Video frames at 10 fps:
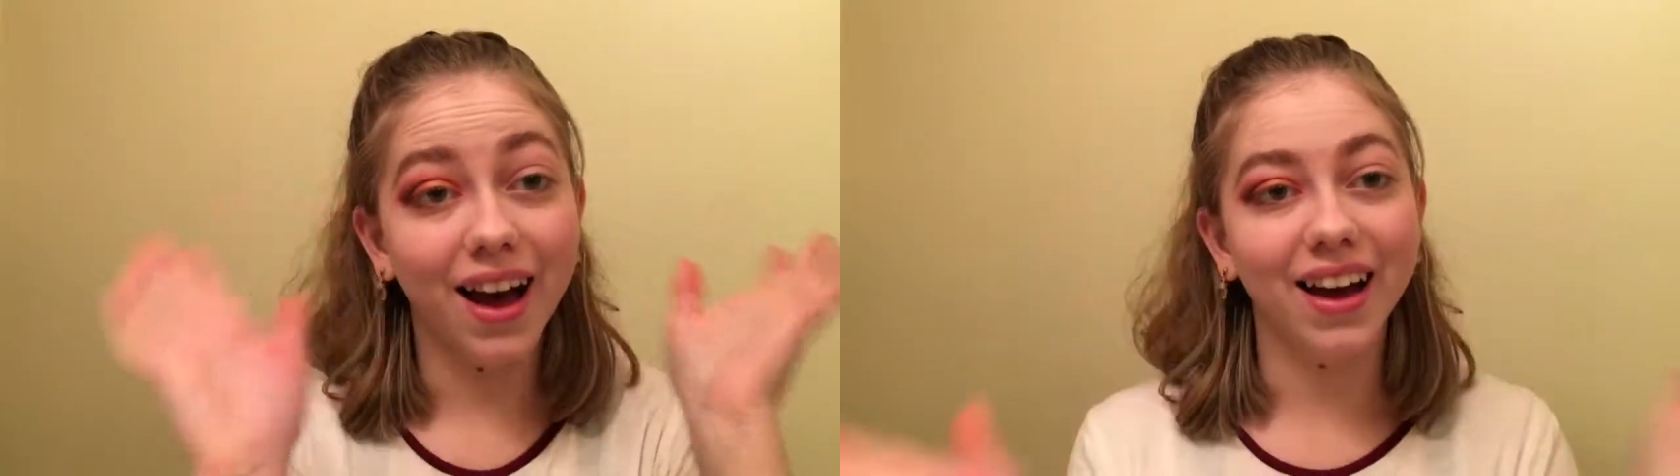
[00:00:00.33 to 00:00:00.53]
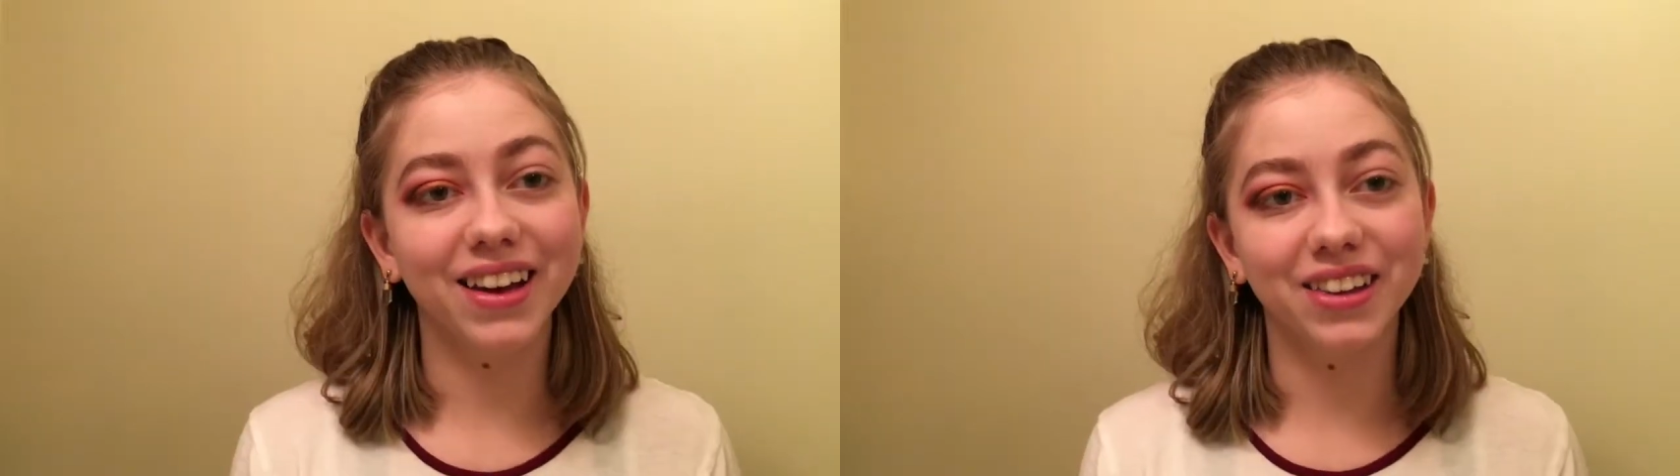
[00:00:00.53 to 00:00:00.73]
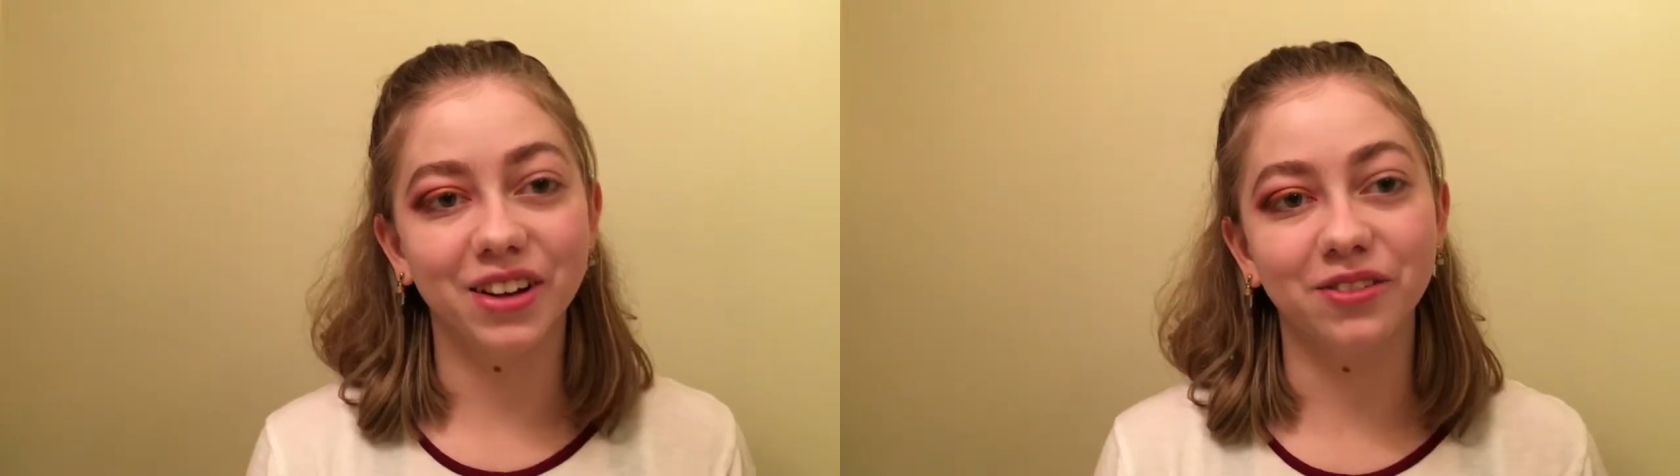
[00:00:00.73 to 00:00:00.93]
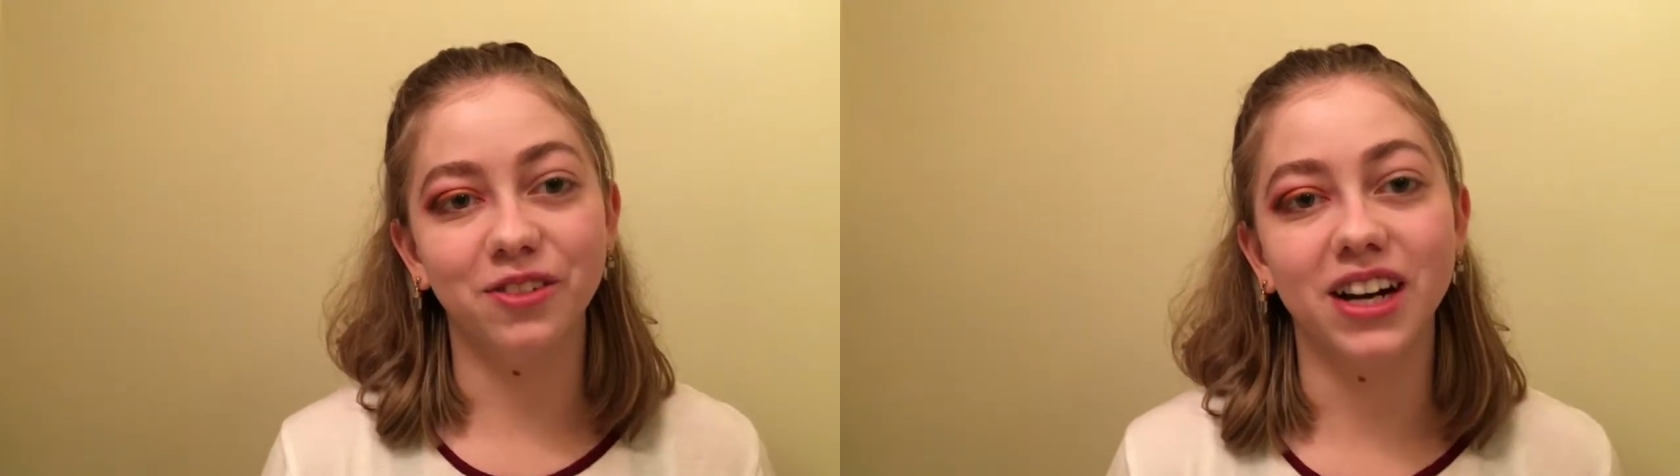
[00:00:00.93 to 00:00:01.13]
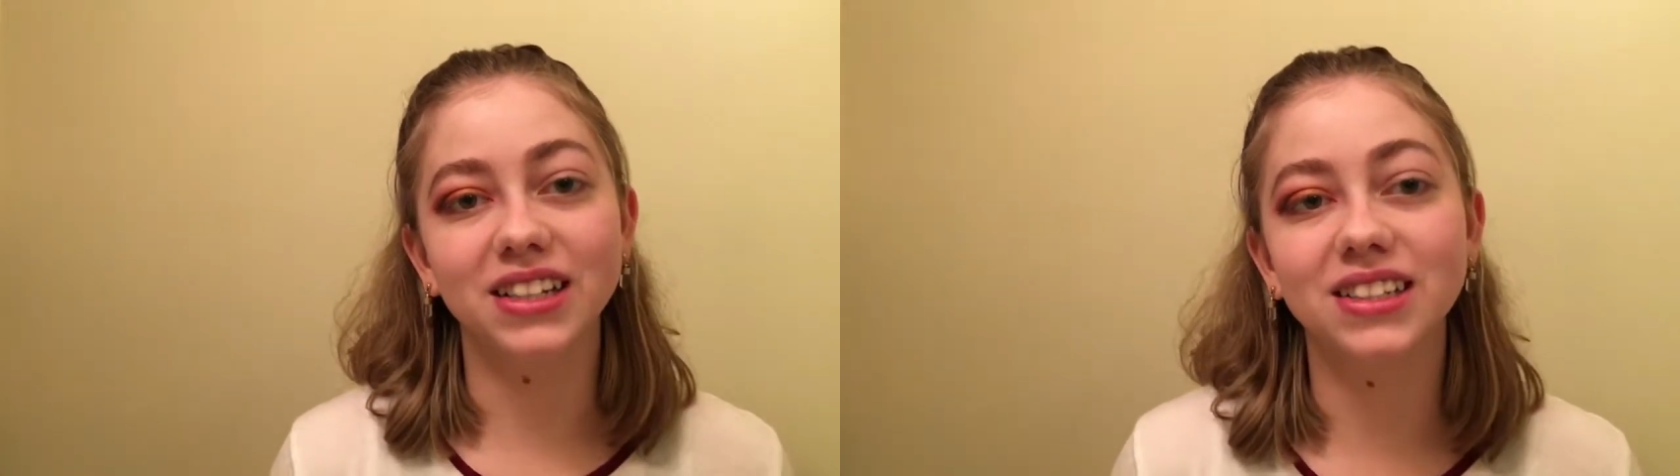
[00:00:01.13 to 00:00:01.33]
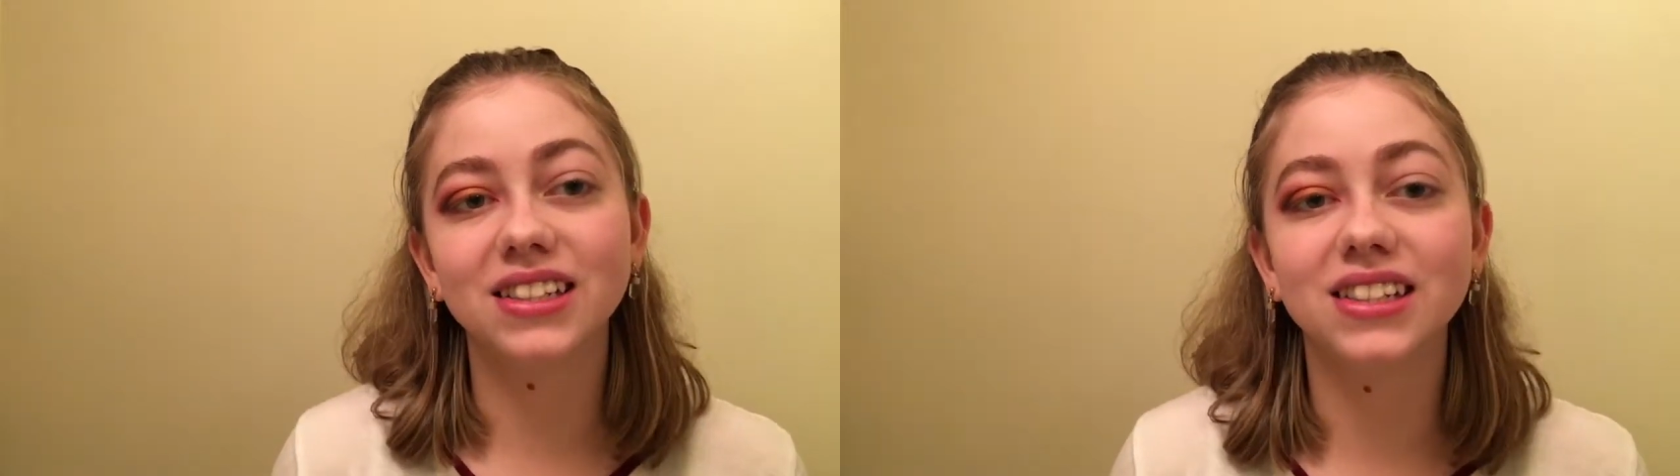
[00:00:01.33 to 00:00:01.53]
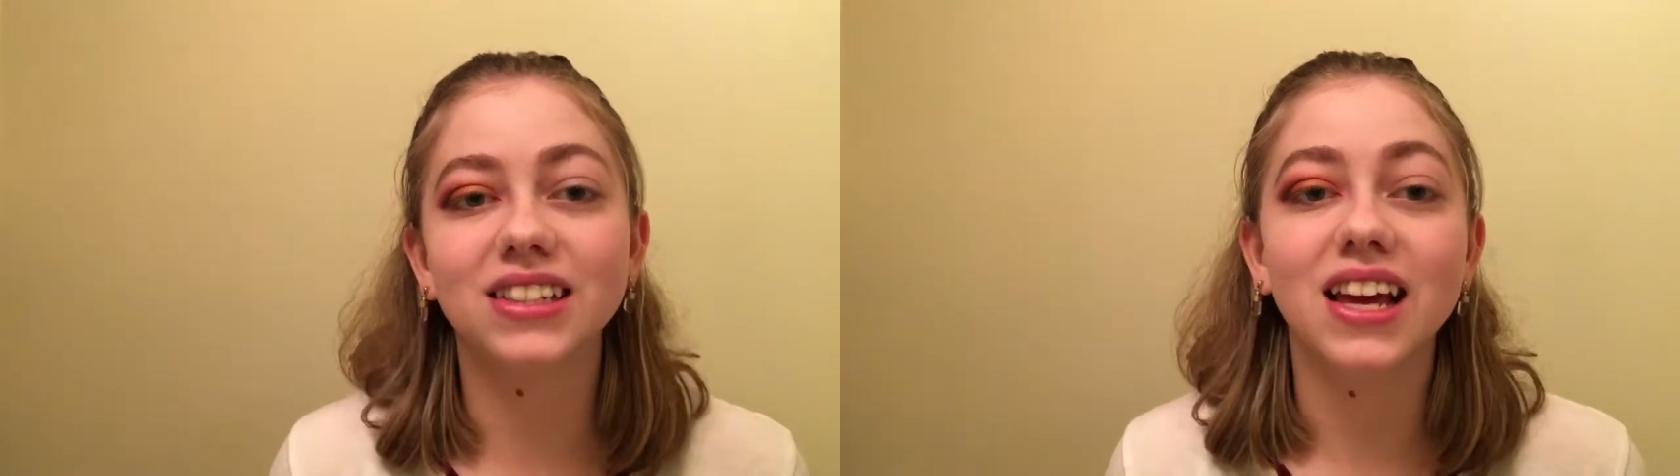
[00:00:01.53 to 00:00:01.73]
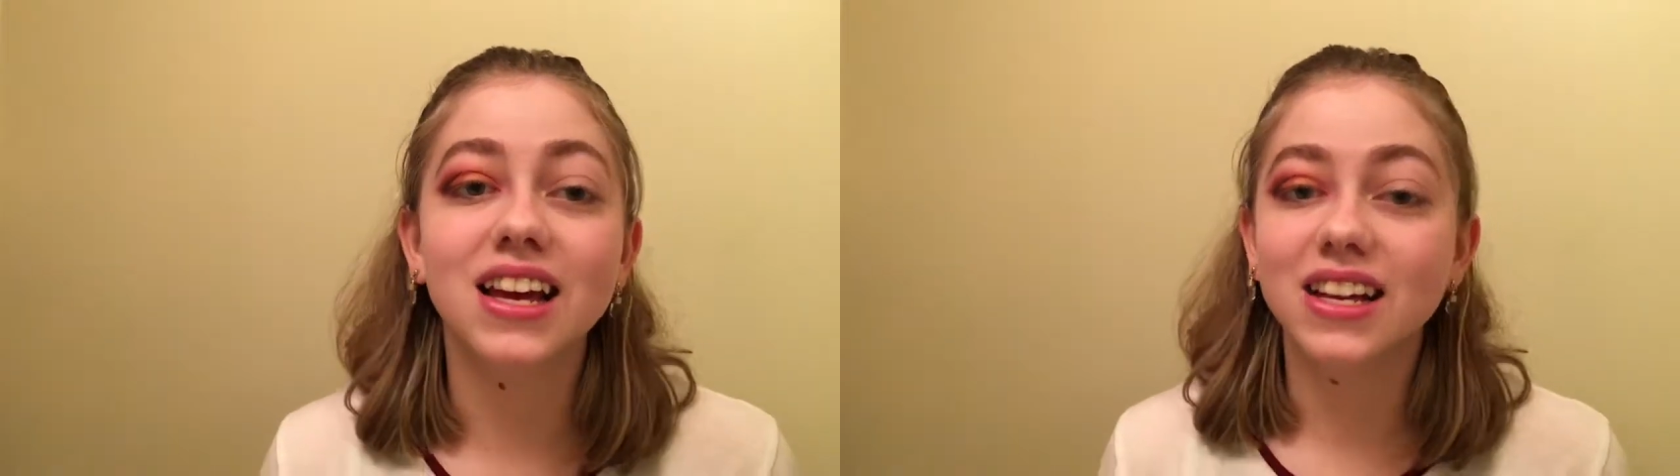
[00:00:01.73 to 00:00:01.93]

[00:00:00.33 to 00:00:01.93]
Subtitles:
Hi there, friends.